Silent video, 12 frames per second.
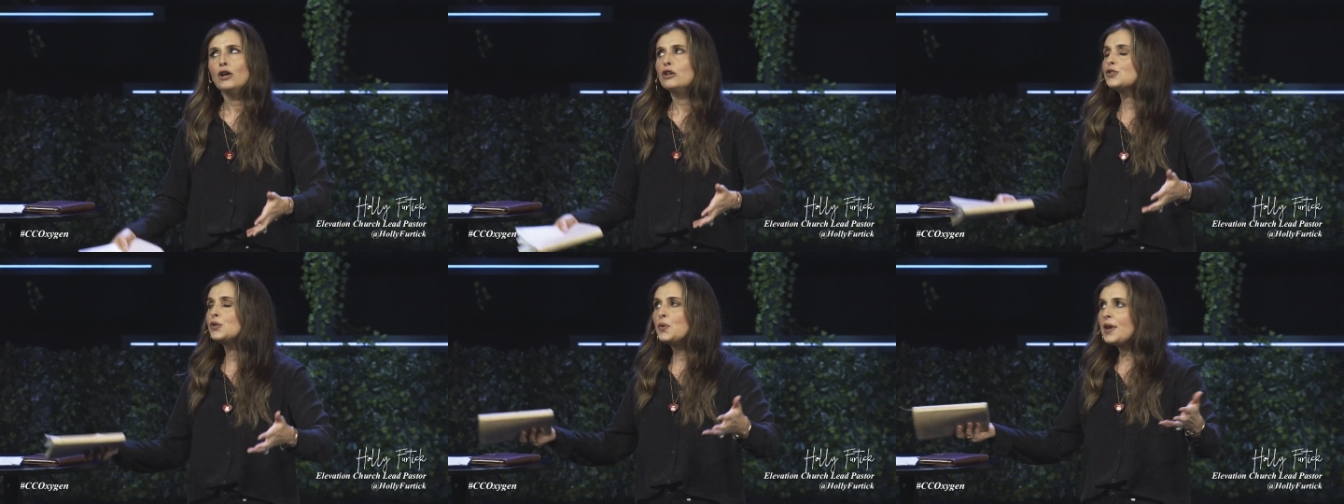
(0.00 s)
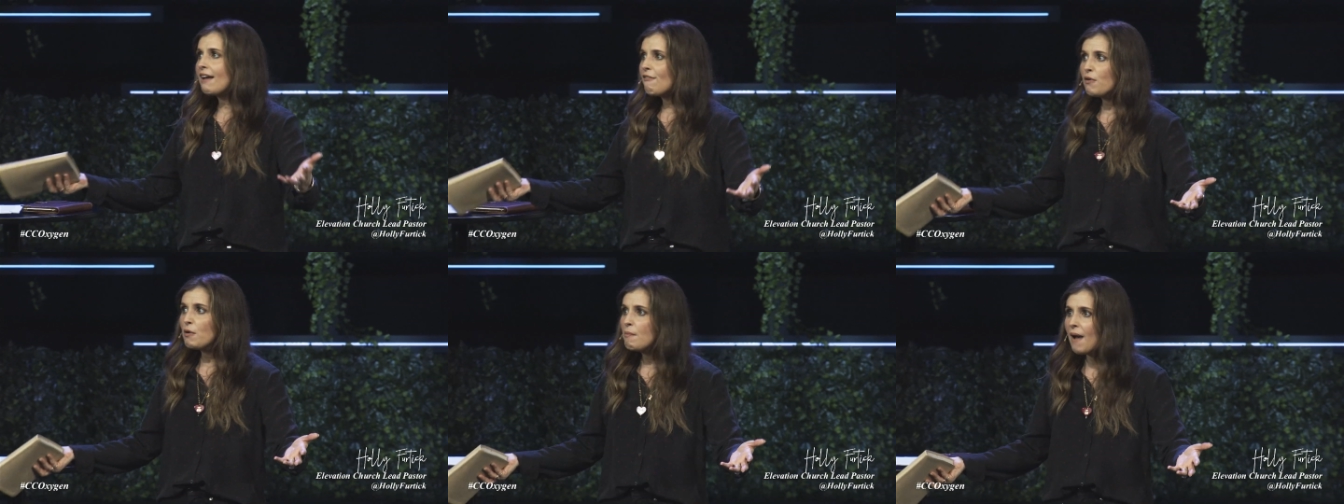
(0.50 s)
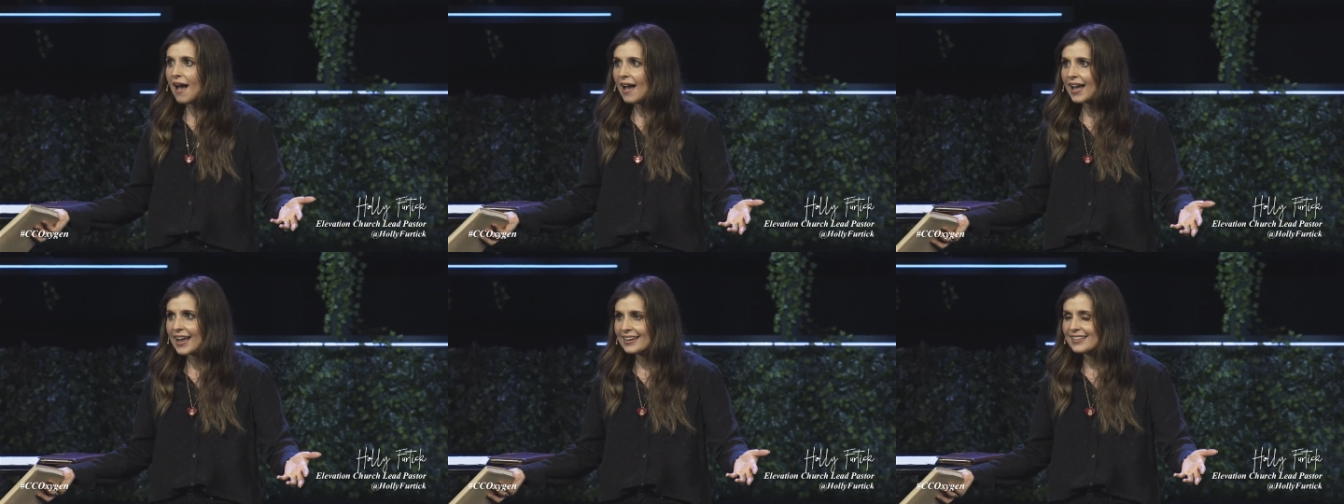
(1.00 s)
So never
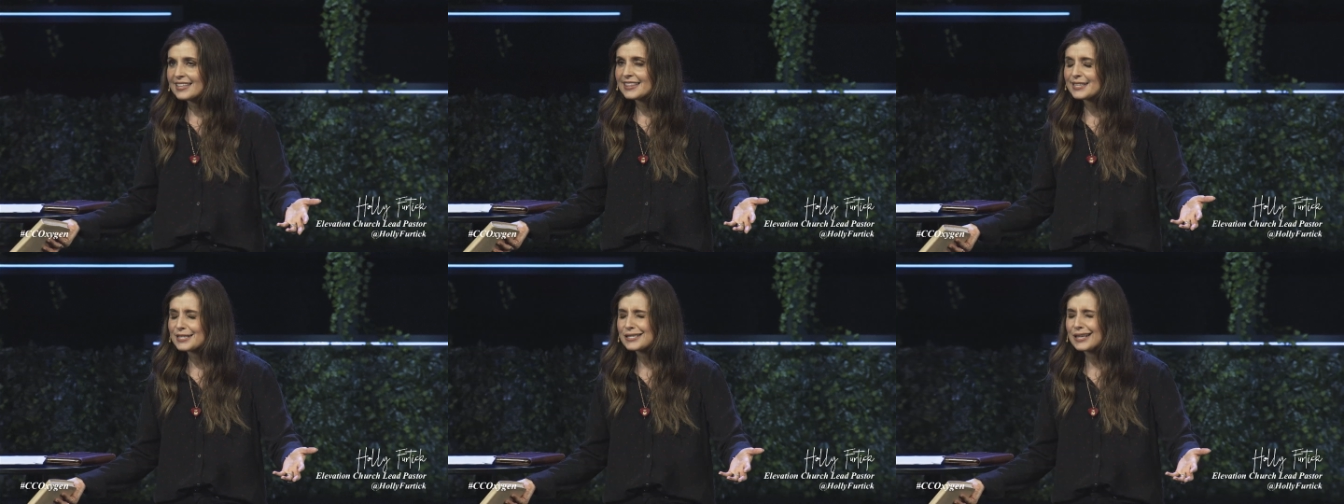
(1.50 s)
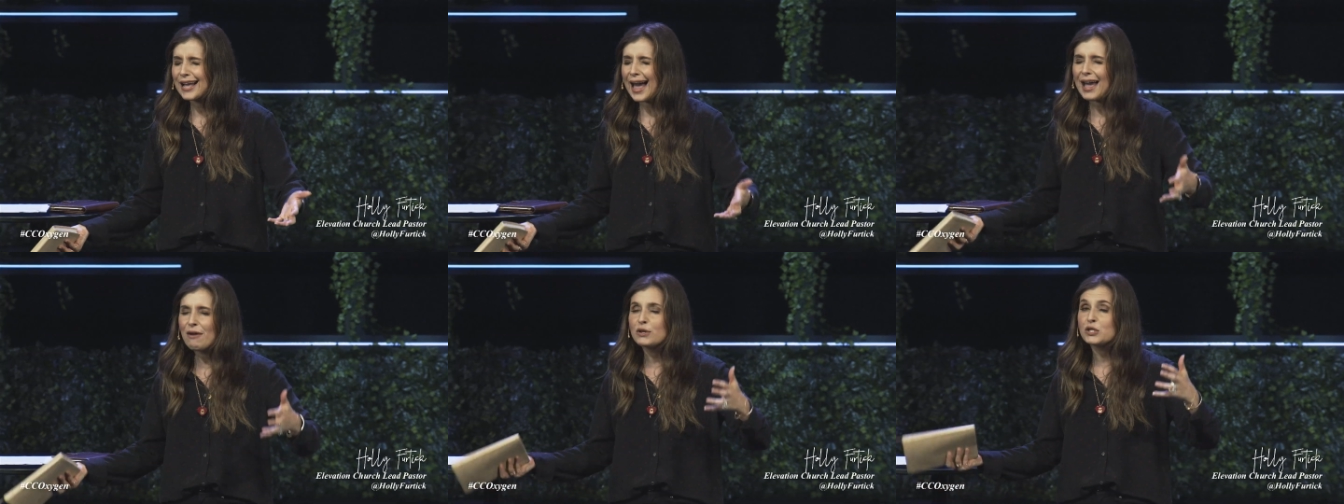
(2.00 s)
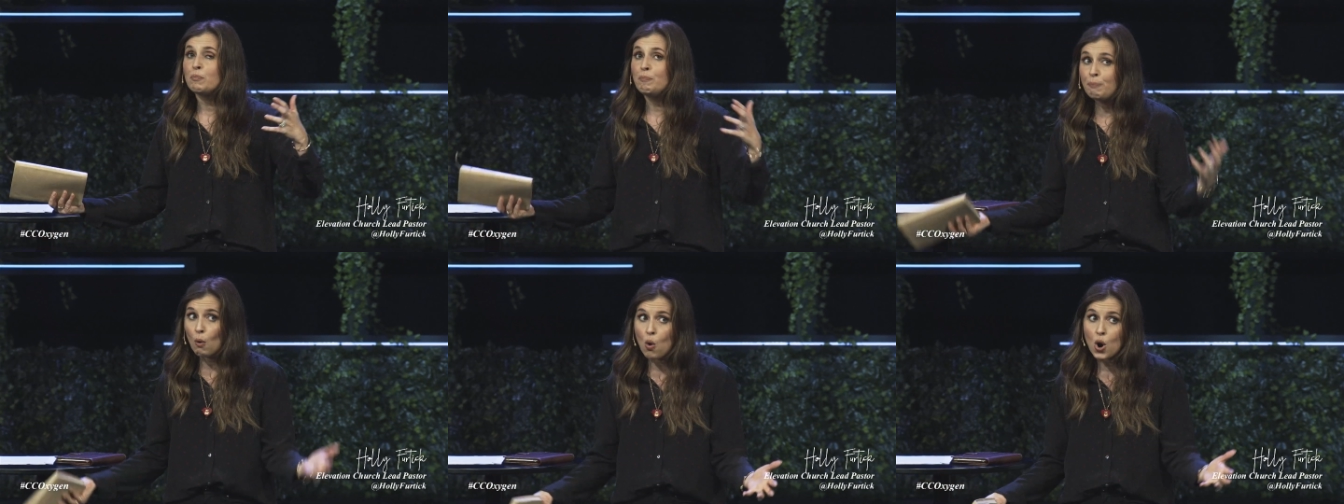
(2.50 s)
mind that this guy was
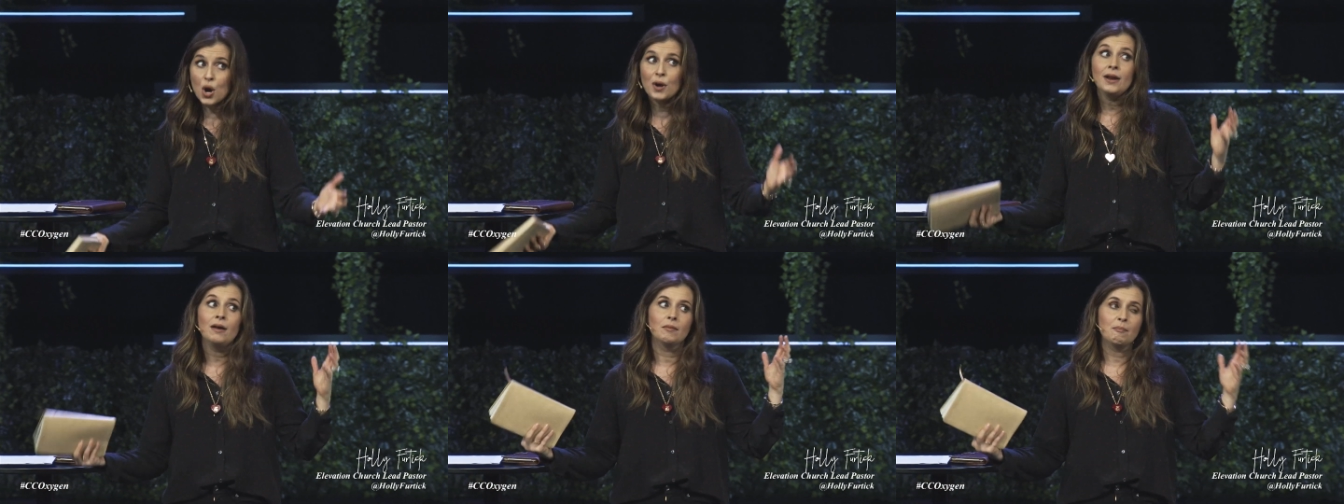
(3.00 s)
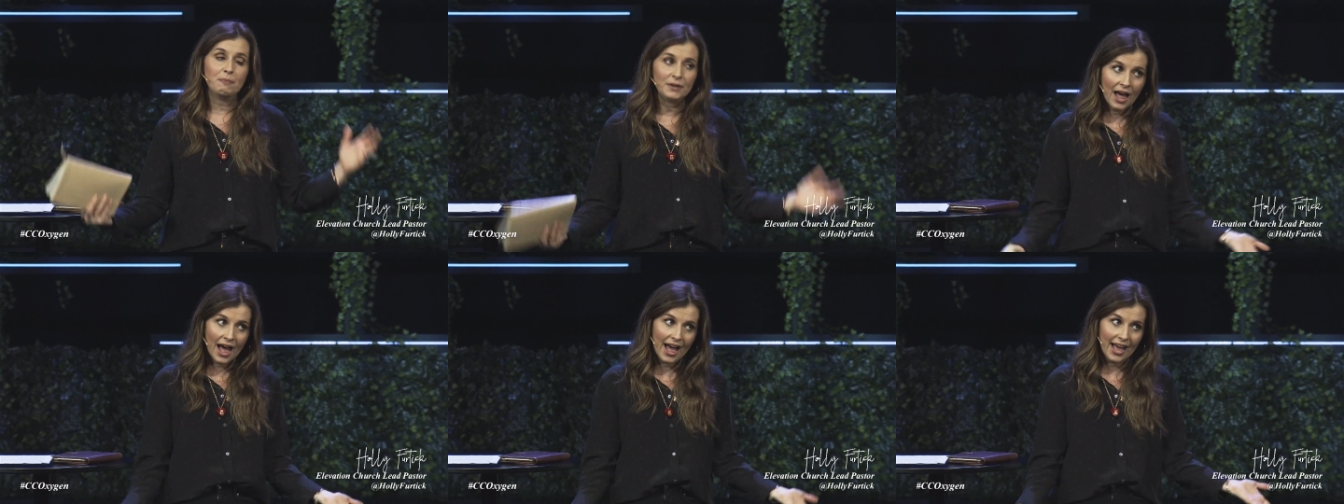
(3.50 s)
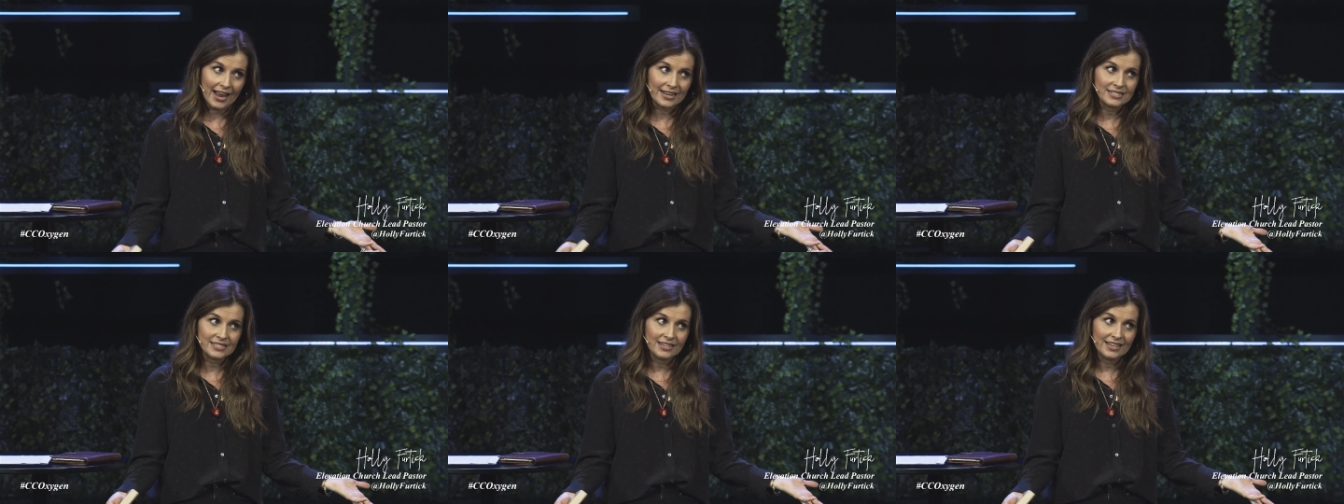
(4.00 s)
born
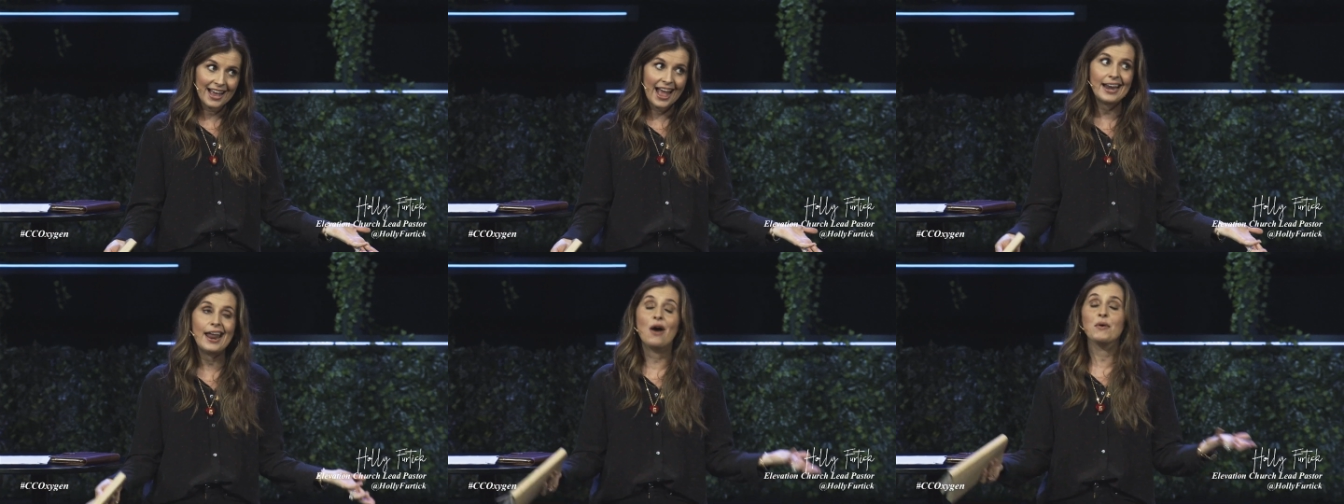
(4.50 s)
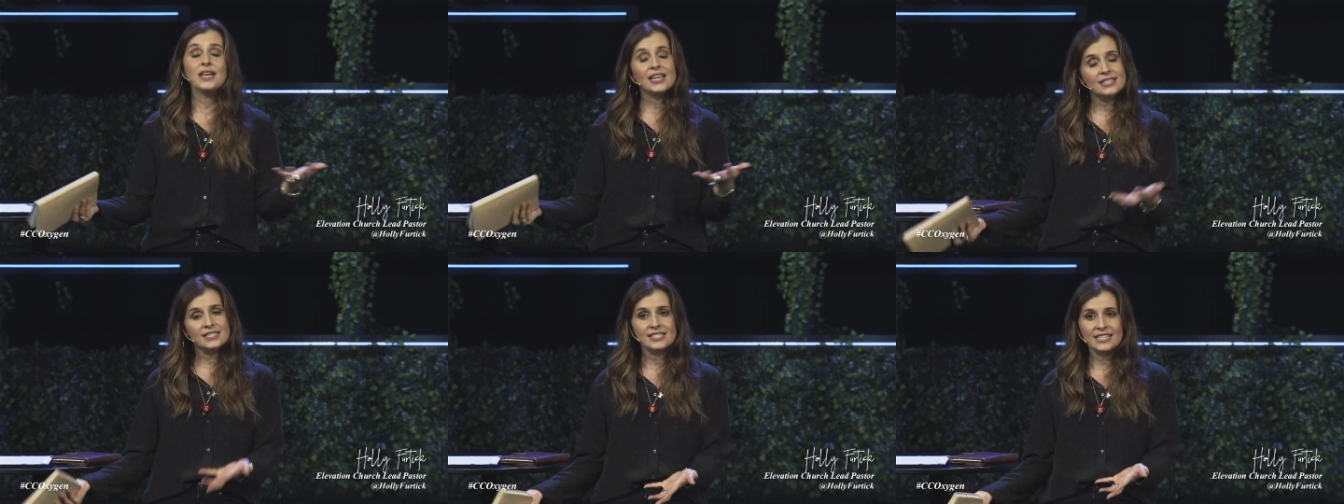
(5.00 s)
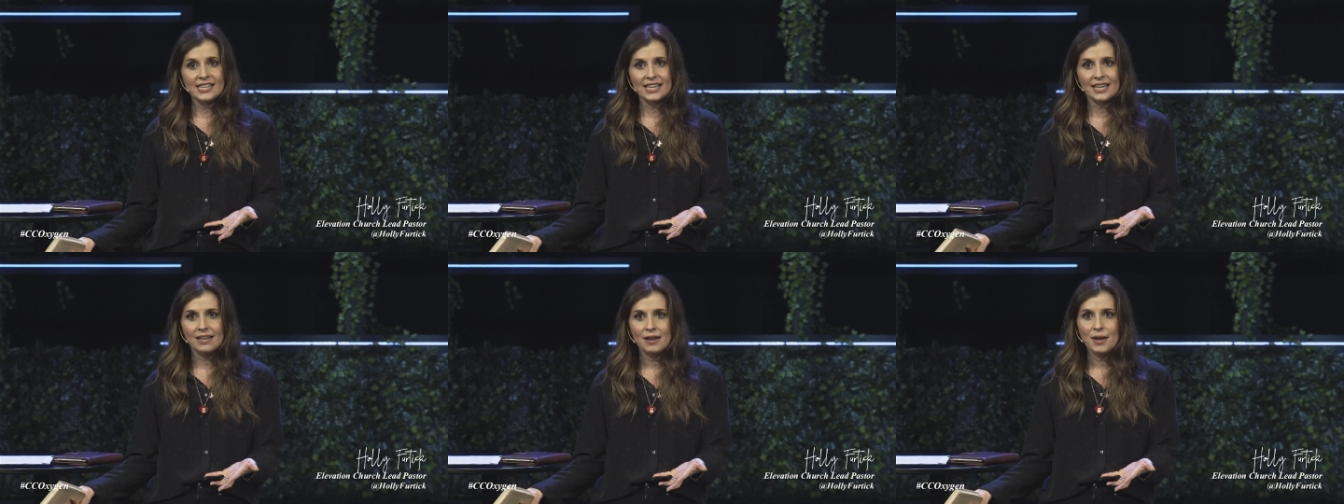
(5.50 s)
blind and now he can
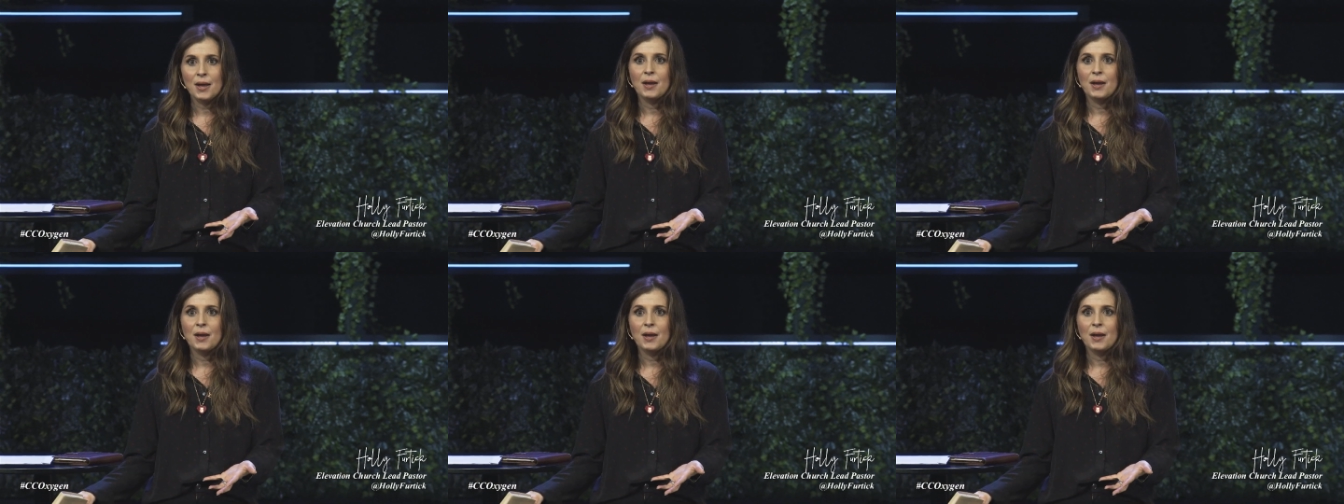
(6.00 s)
see.